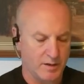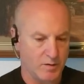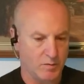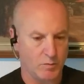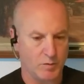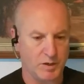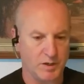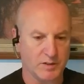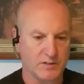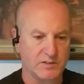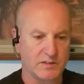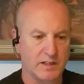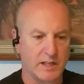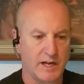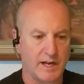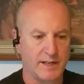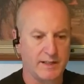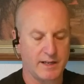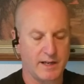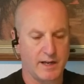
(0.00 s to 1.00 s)
When you
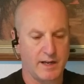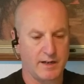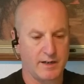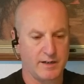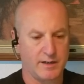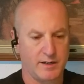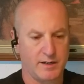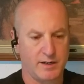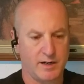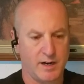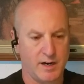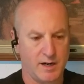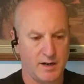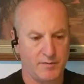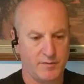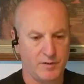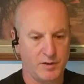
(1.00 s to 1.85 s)
slide that off,